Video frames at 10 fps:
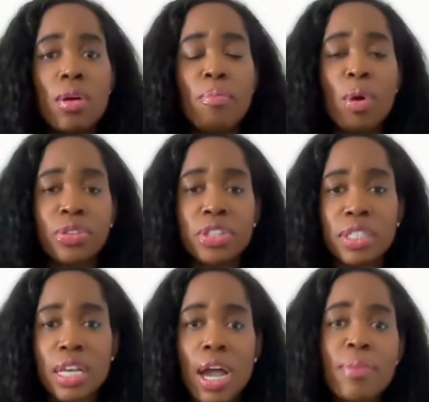Most of
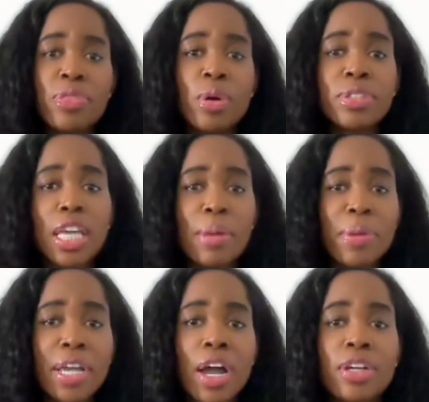the time, those
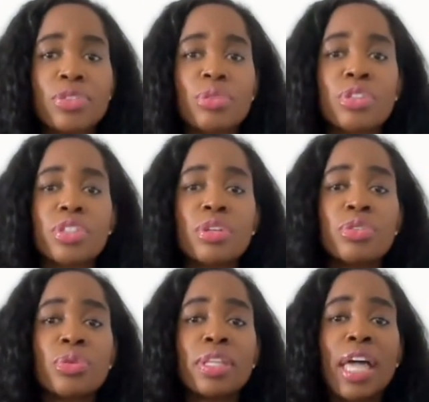APIs are
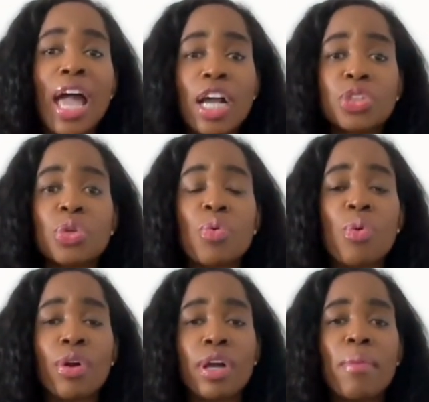still doing the actual
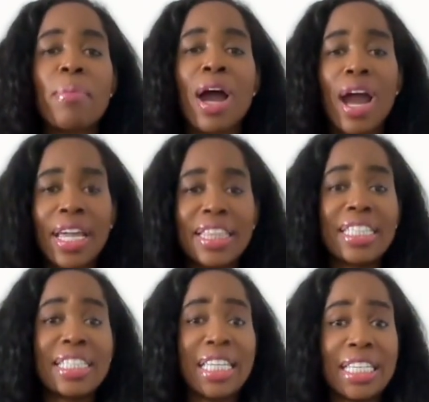work behind the
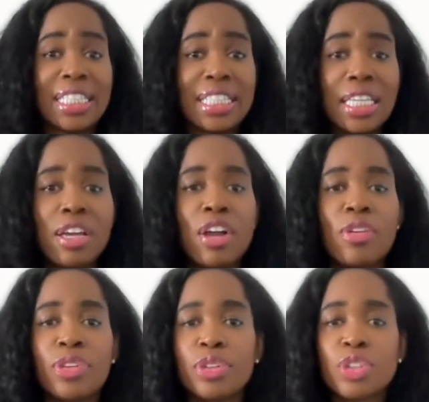scenes.
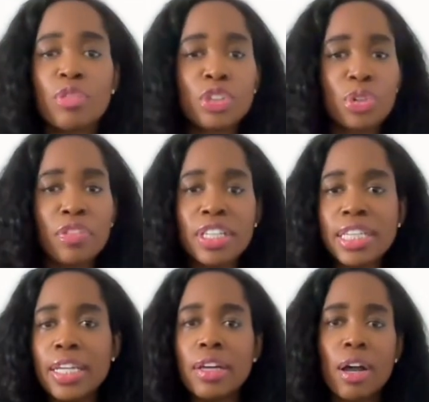They're still retrieving
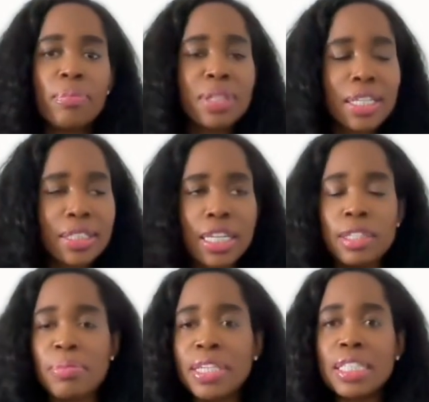data, updating
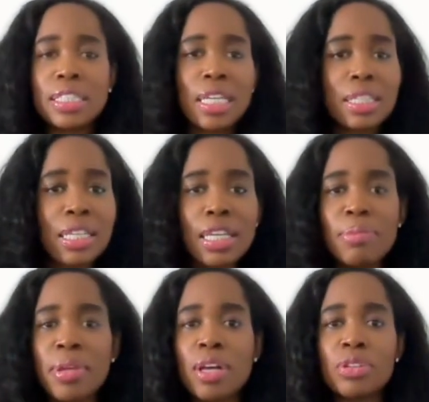databases, sending
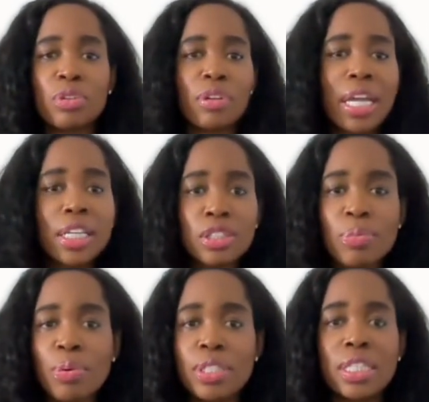emails, creating
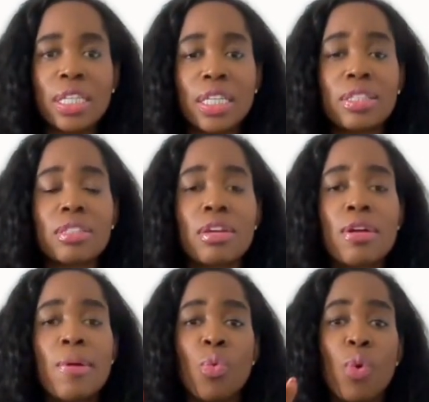support tickets.
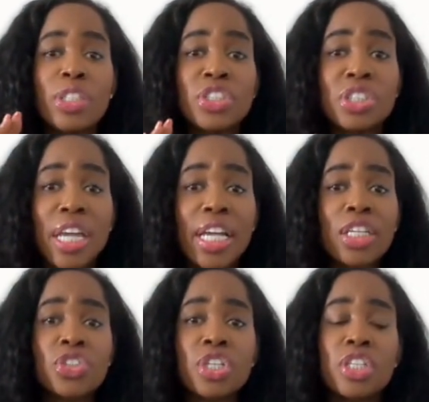What's
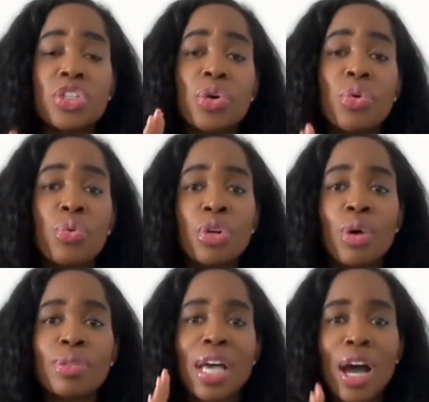changed is who
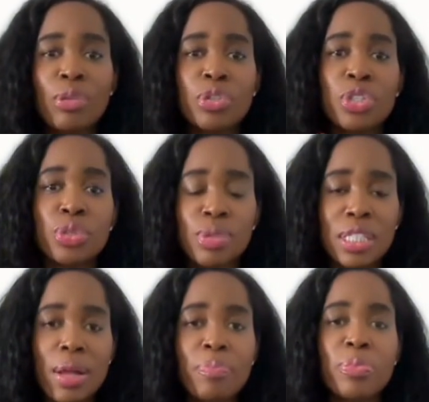knows how to
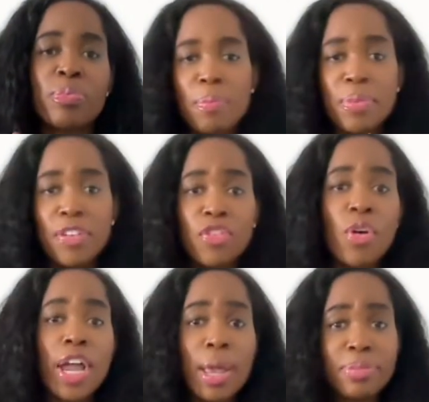use them.
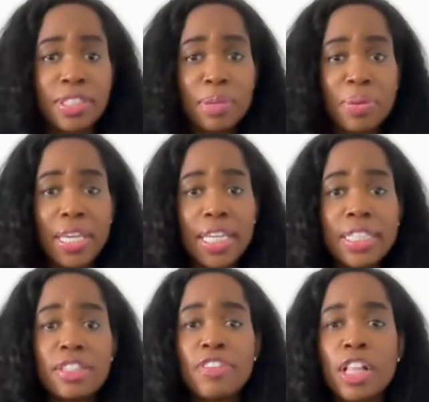Before
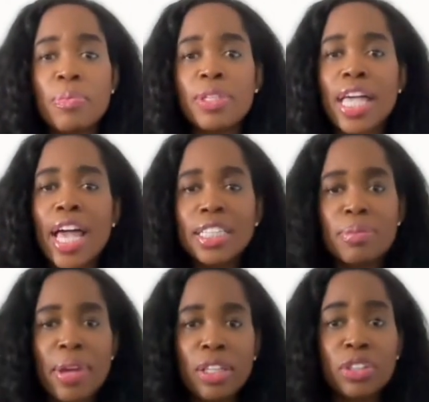MCP, developers had
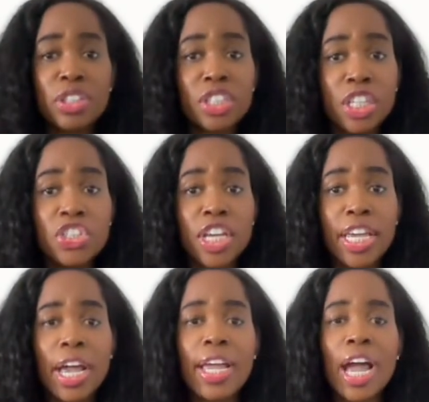to manually teach
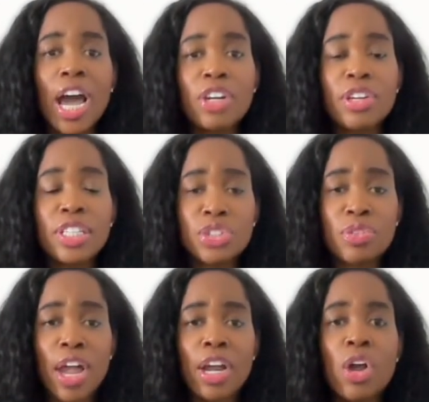AI how to
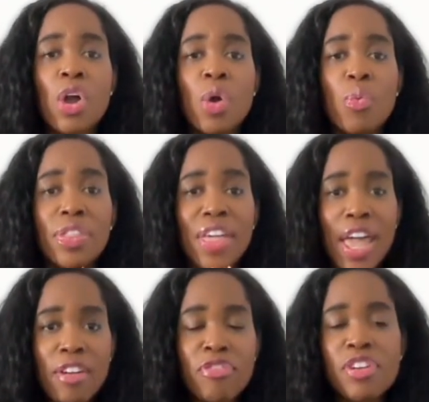interact
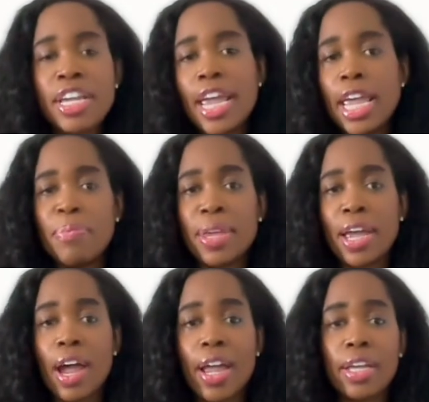with every
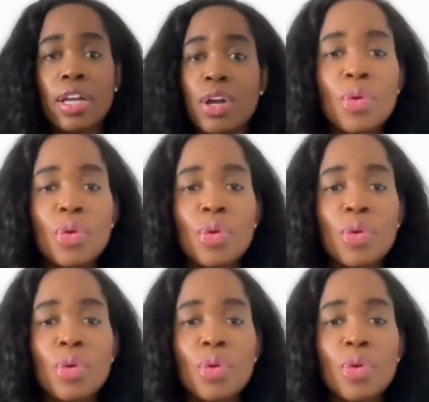API.